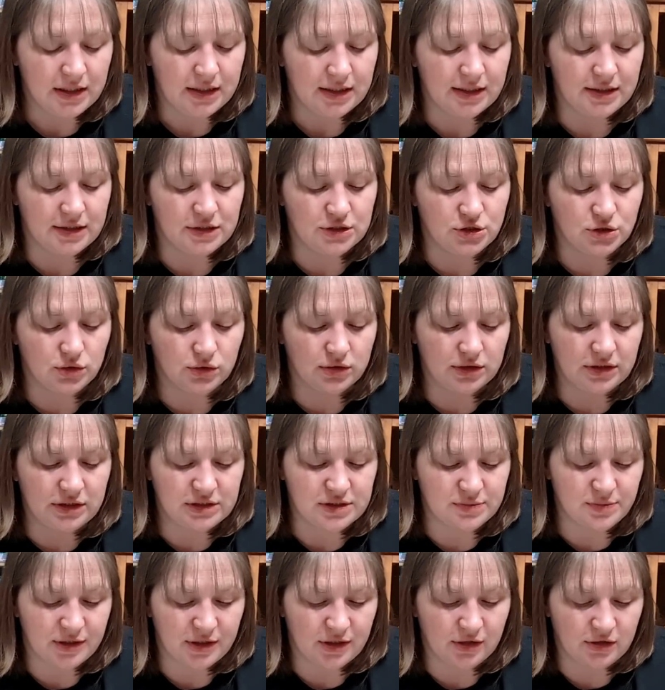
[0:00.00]
In a duel,
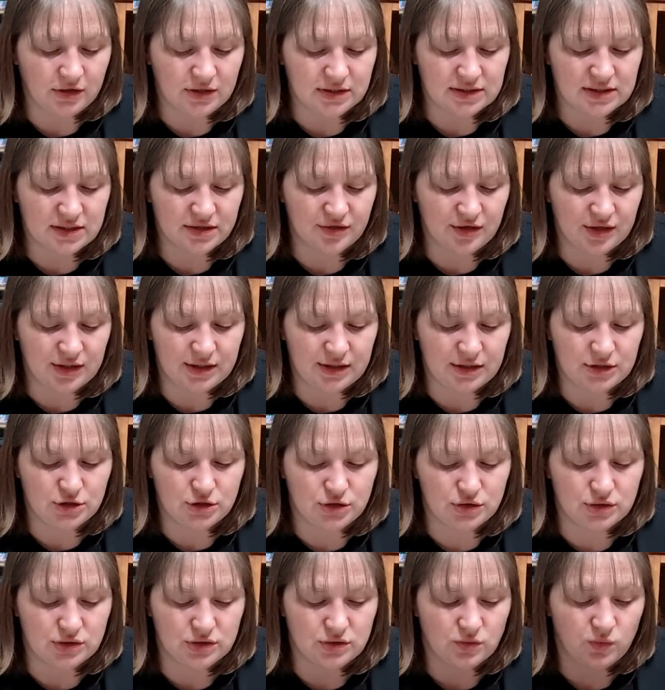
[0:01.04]
each player looks at their hand and
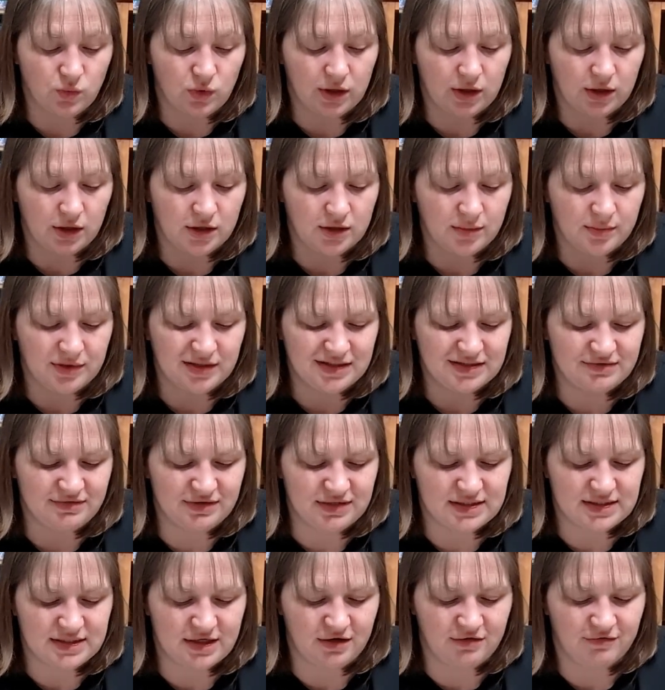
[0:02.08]
chooses one card to place
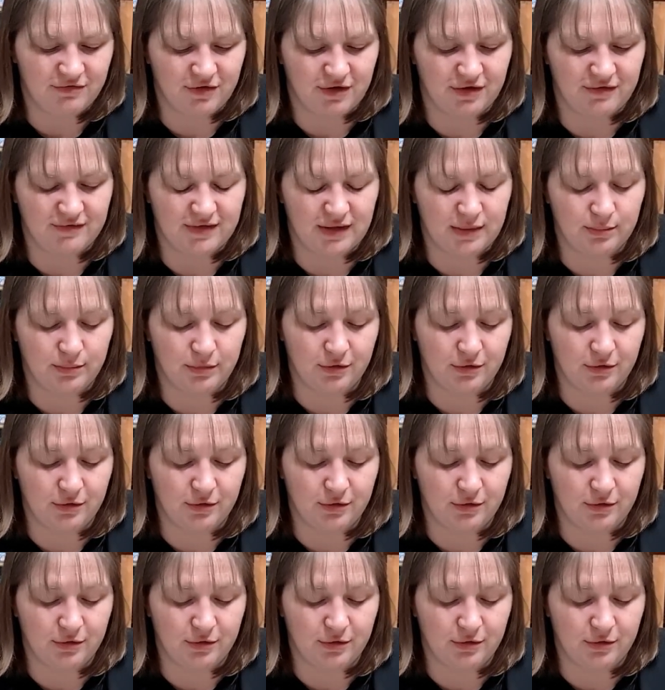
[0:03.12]
face down in front of them.